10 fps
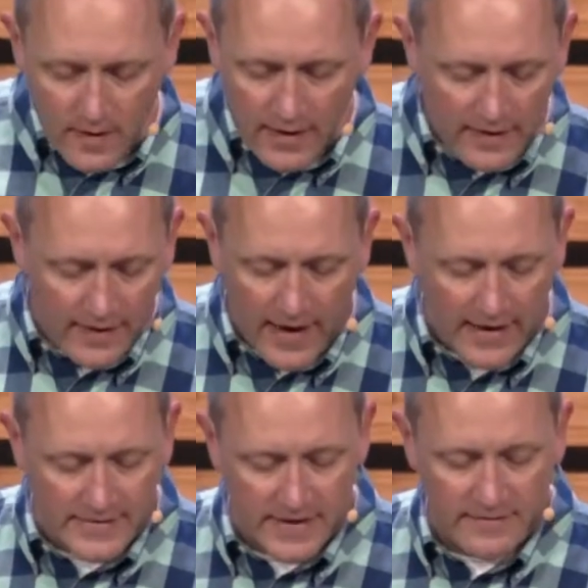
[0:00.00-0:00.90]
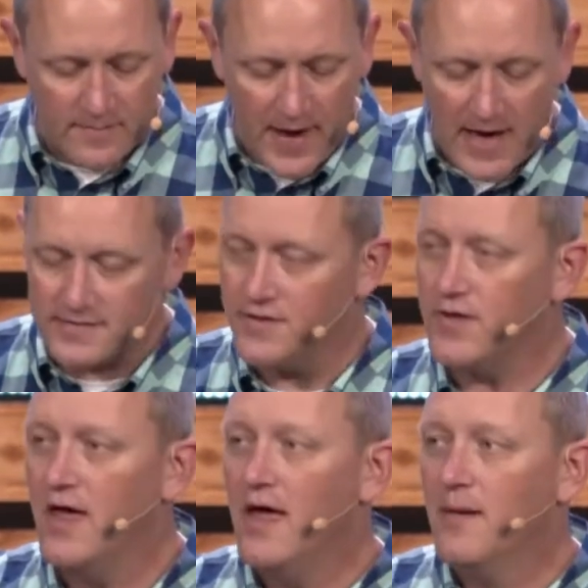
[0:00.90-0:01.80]
In the context of the passage,
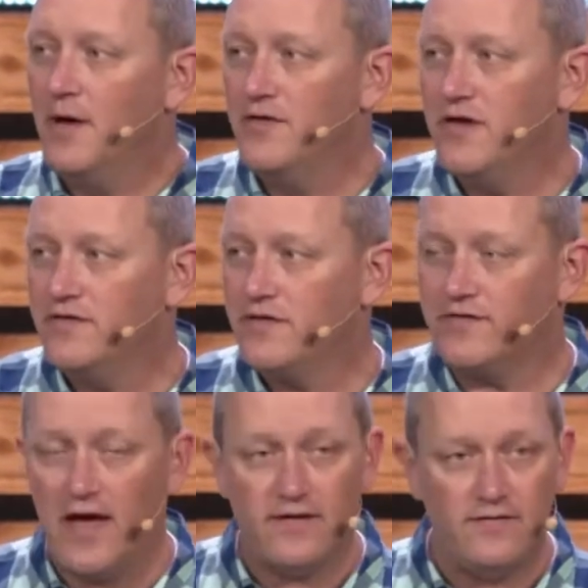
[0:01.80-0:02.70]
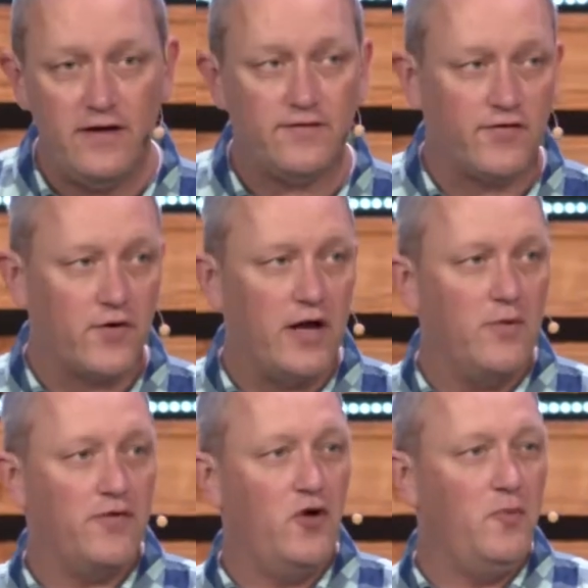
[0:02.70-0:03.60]
but Jesus takes these three
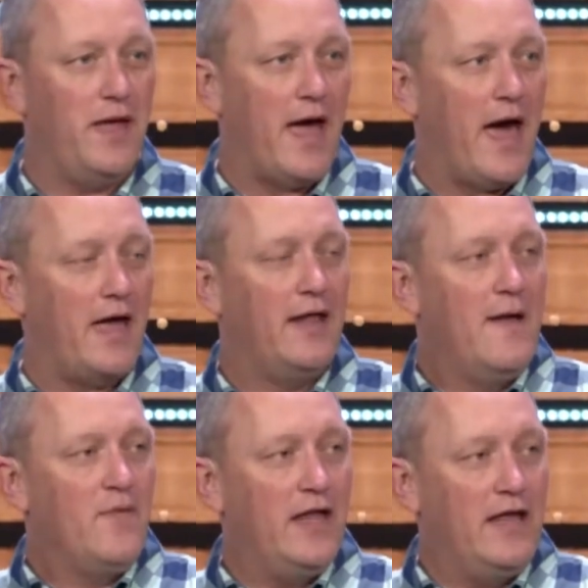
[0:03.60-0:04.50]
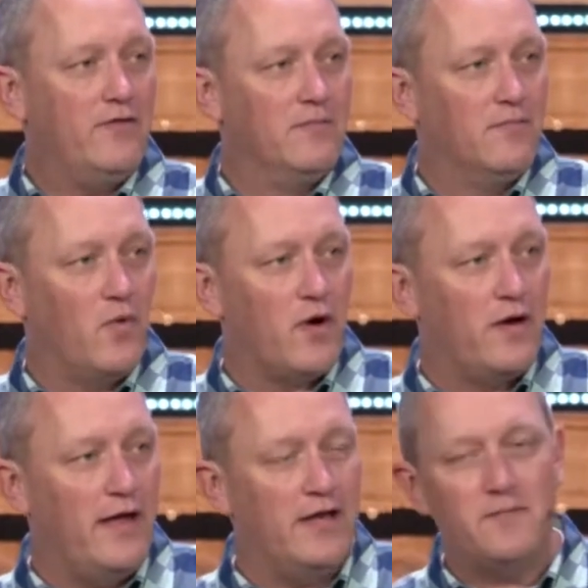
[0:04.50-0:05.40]
with whom he had an even more
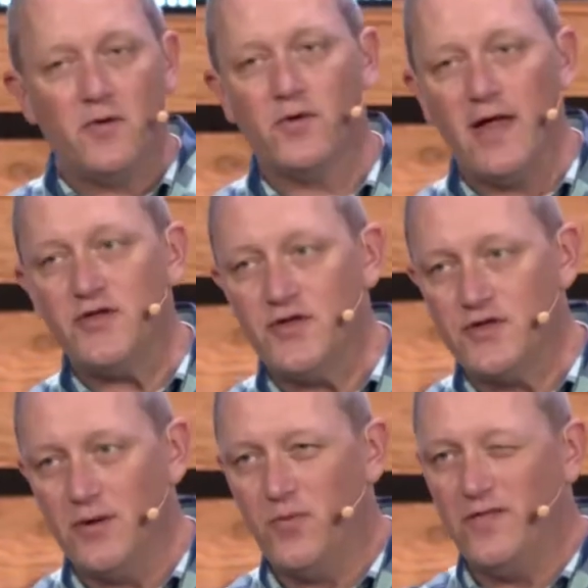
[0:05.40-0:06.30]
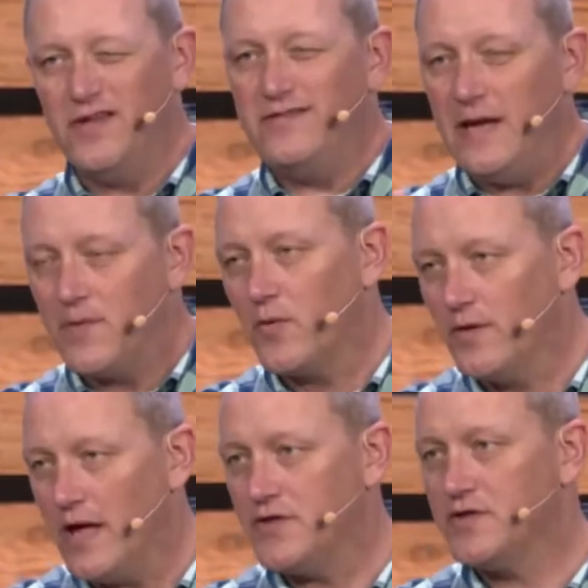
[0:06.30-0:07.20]
intimate relationship with, a deeper
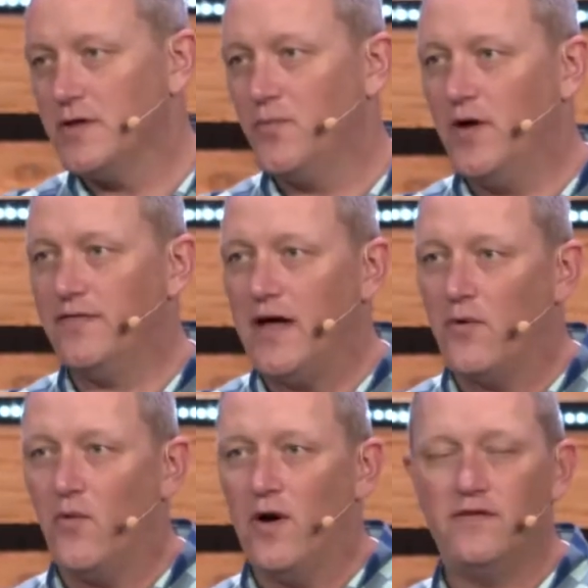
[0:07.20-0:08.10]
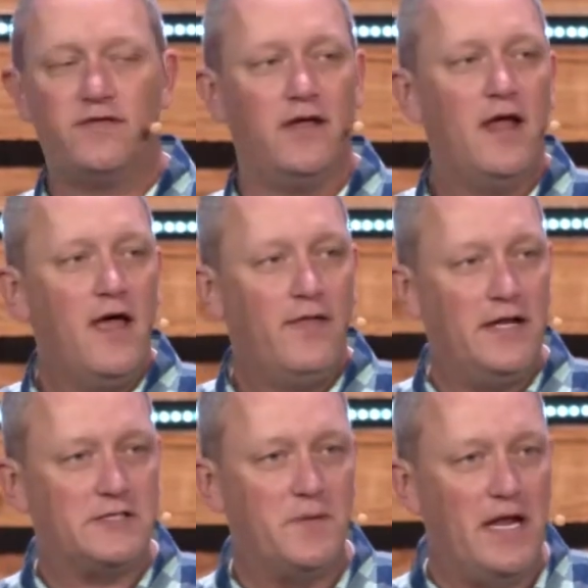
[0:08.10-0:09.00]
relationship with. They were ones that he
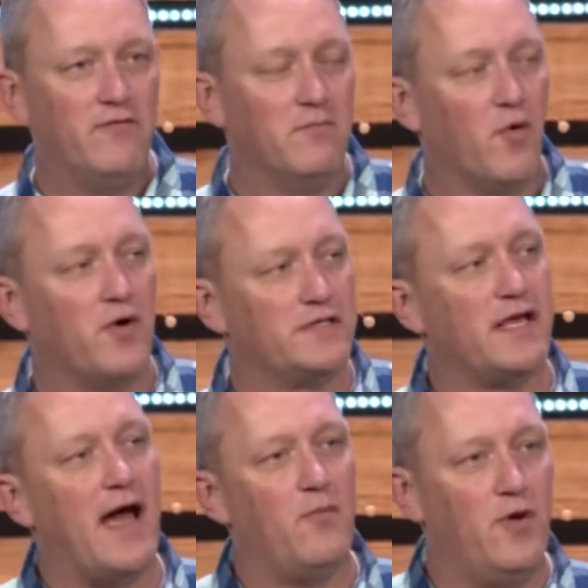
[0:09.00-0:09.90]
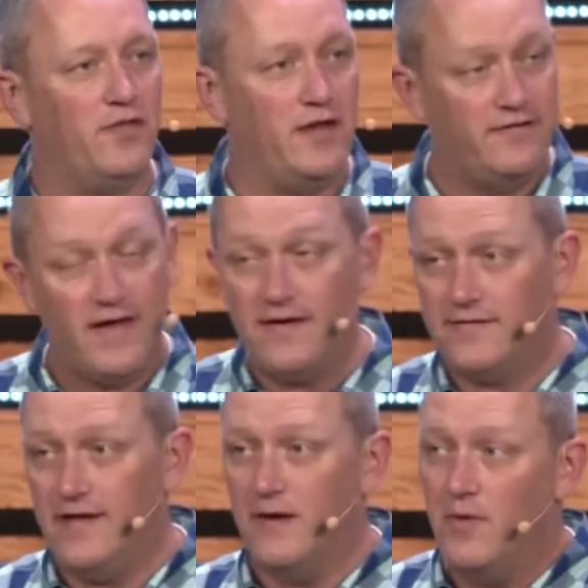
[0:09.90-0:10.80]
spent even more time with, and he takes
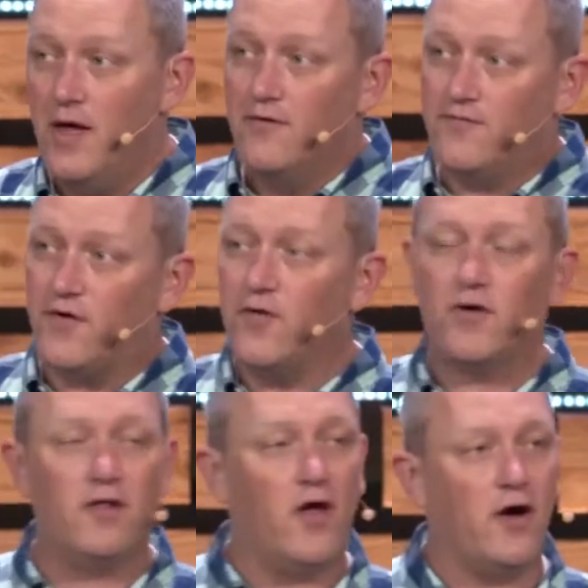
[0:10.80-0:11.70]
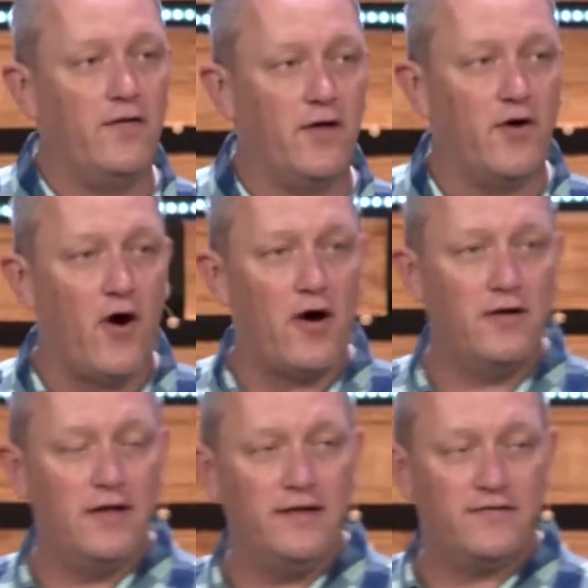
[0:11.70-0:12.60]
them further along in the garden,
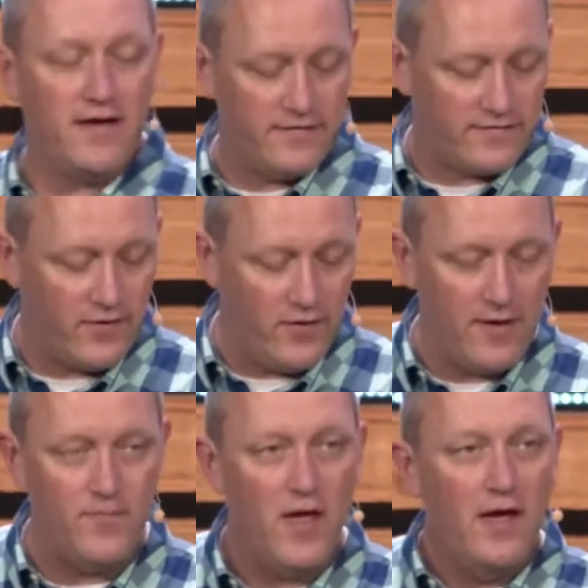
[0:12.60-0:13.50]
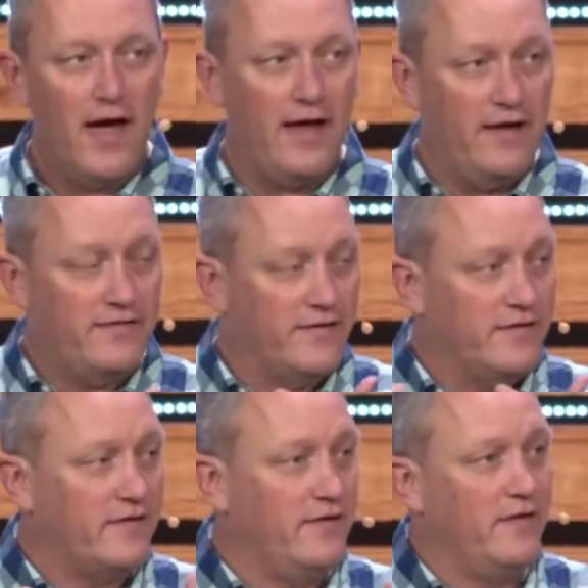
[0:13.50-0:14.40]
and he says to them, hey, he says,
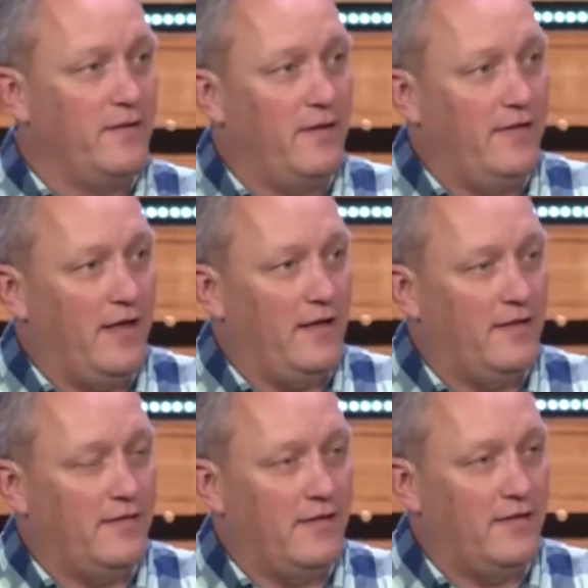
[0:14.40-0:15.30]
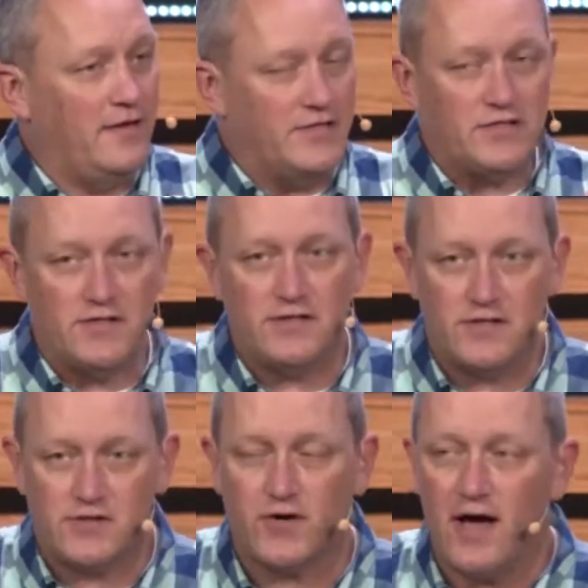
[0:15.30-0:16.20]
listen, the
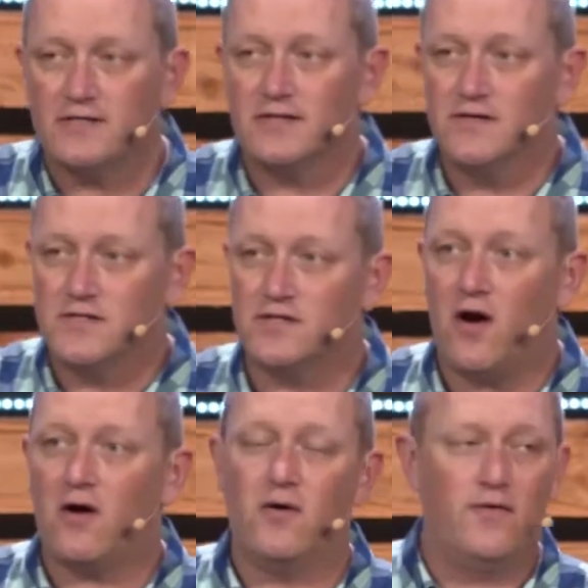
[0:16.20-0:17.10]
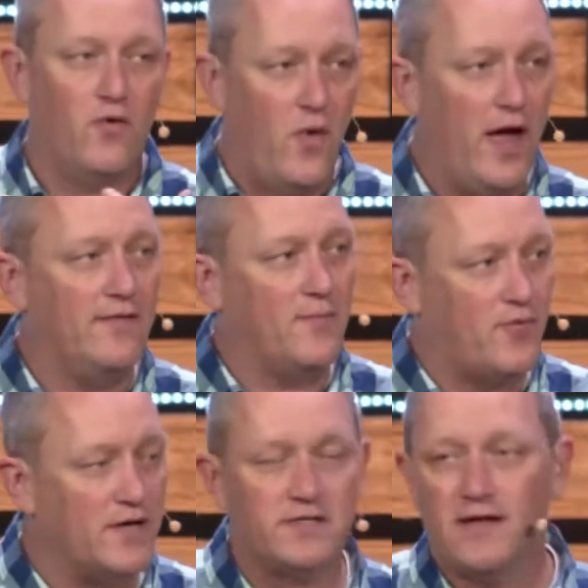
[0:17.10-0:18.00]
distress and the sorrow and the weight and the
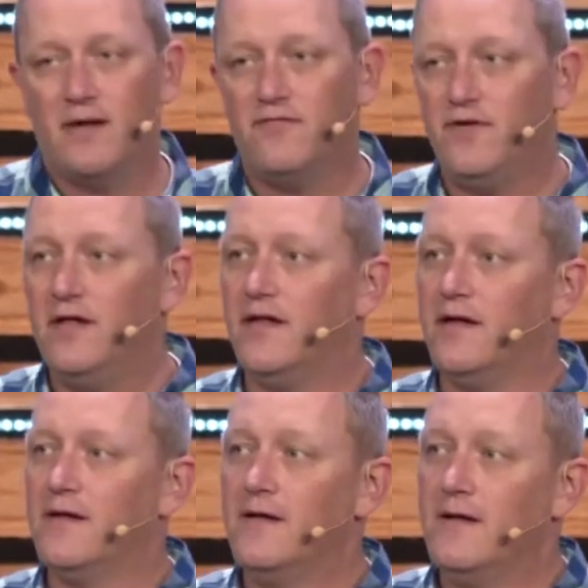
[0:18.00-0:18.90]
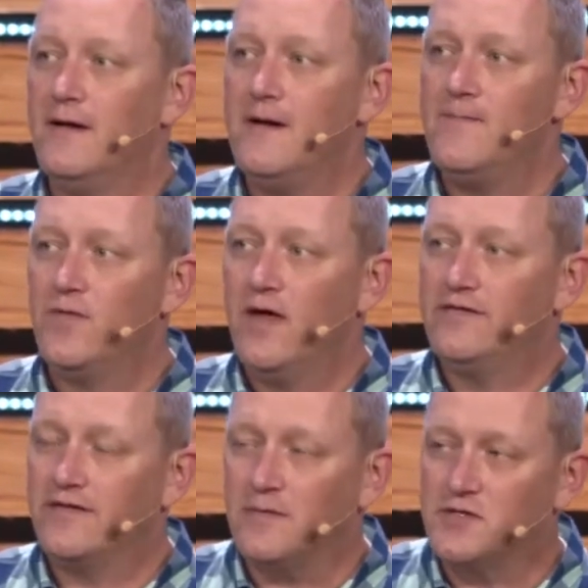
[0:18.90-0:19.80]
pressure that I'm feeling, he
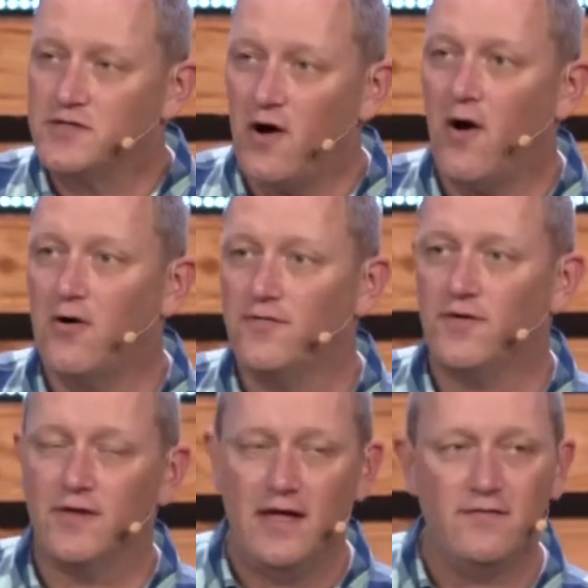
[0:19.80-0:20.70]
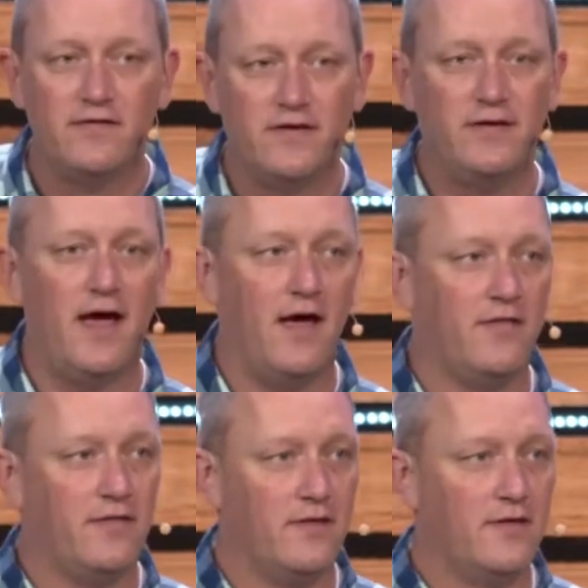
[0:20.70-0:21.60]
says, I'm sorrowful even to death.